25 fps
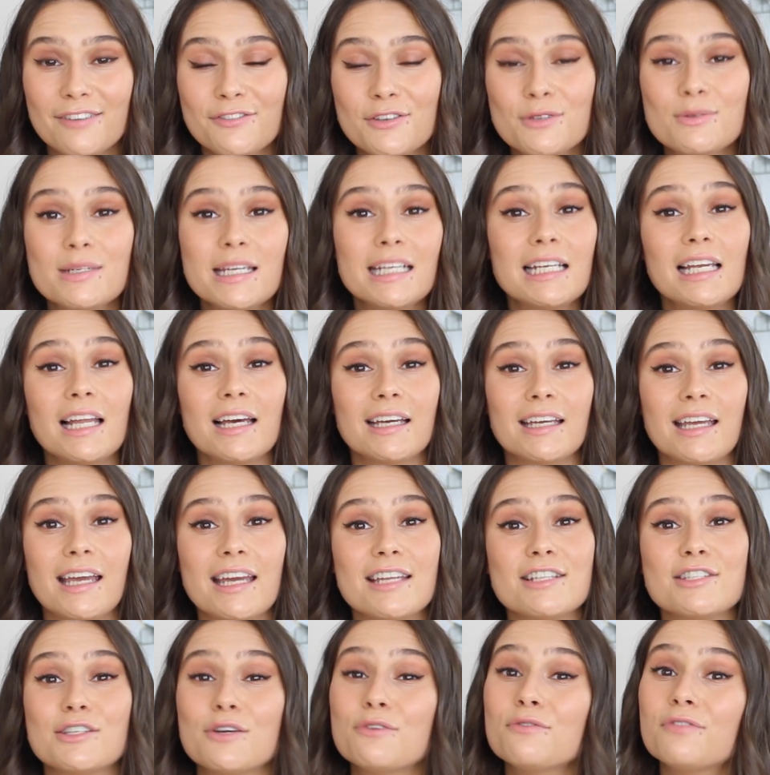If you did like
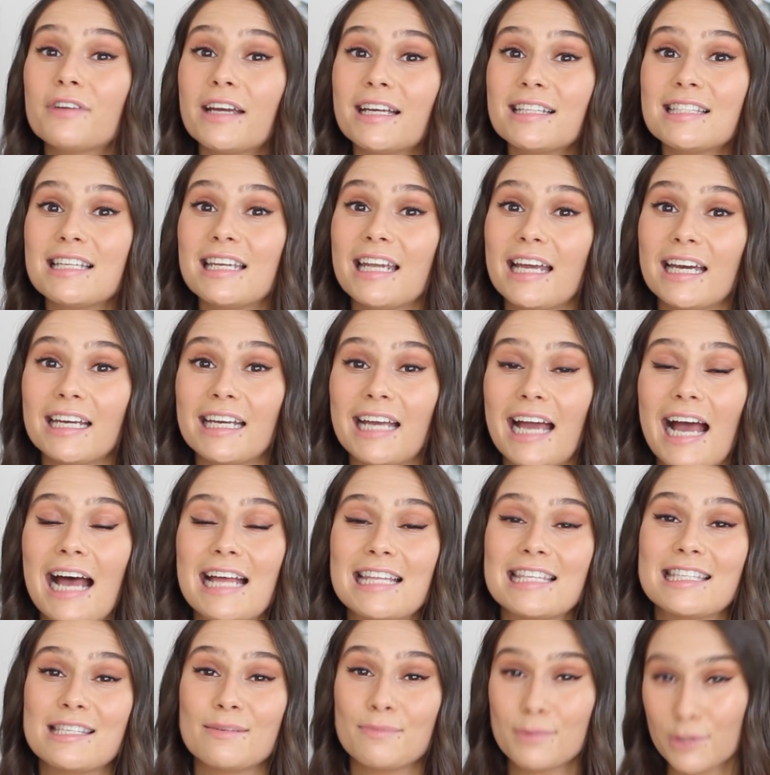it, don't forget to like
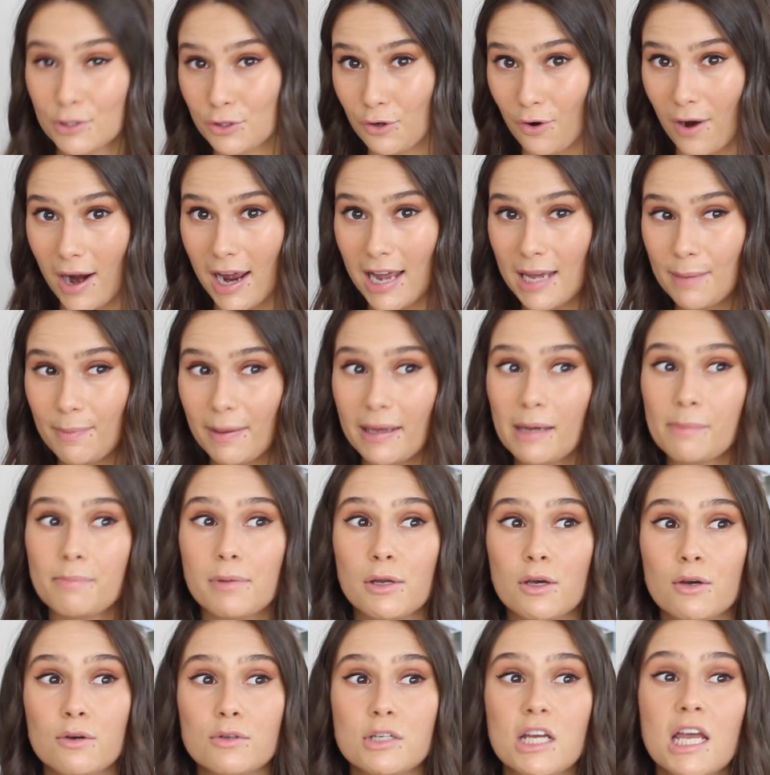and subscribe. I
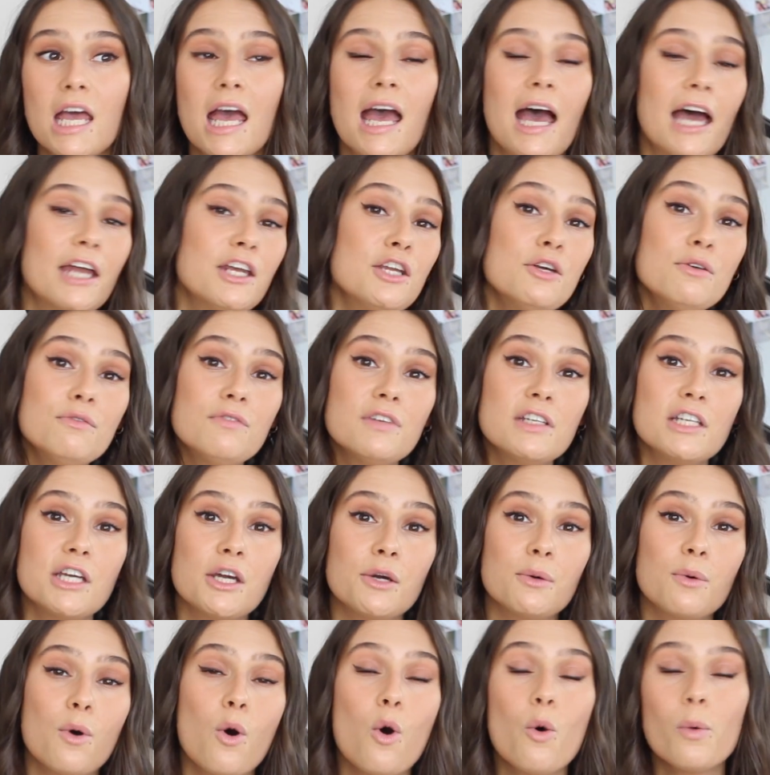upload a new
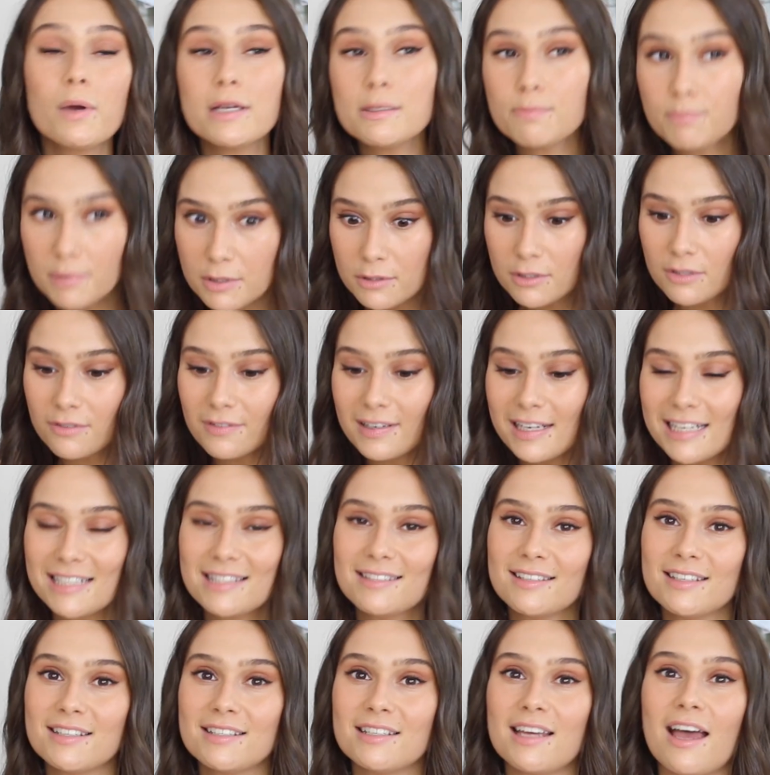video, always beauty
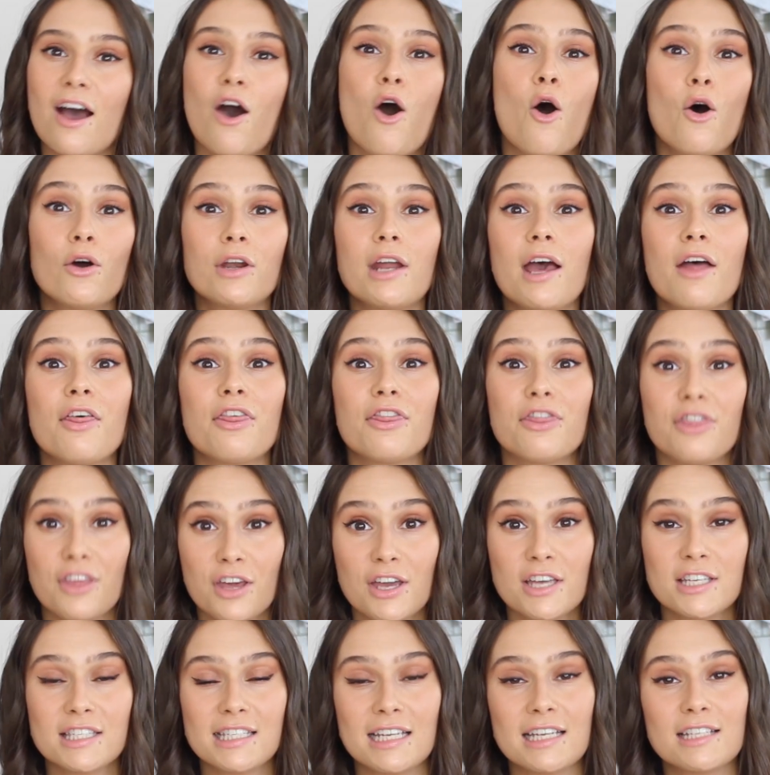related, on a
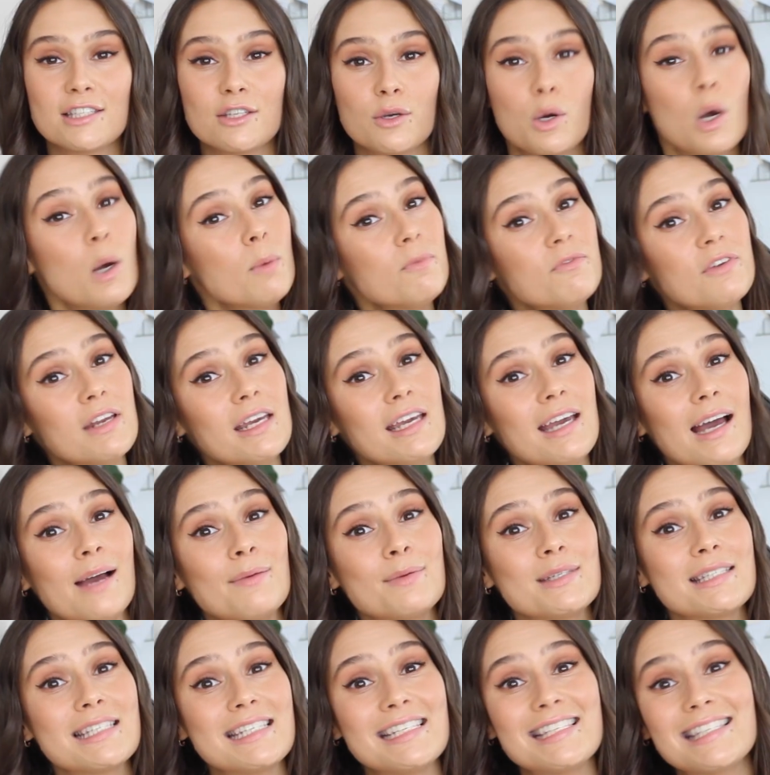Thursday. So hopefully I
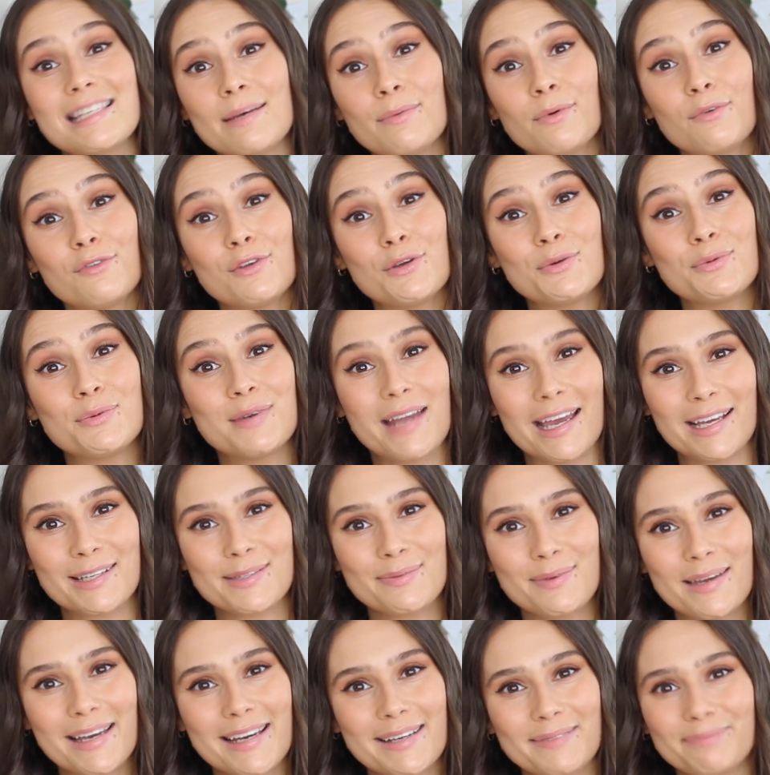will see some of you
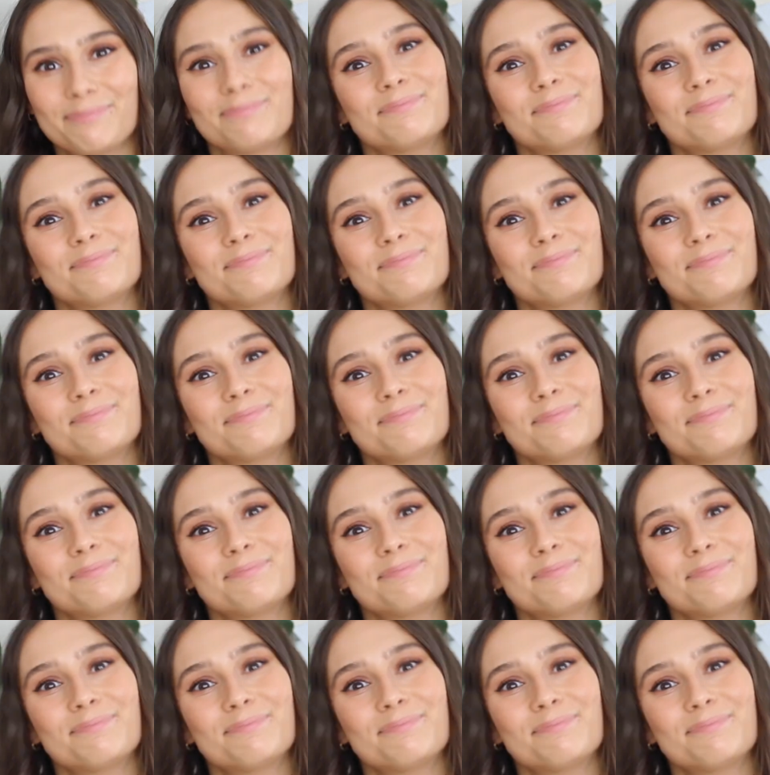next week.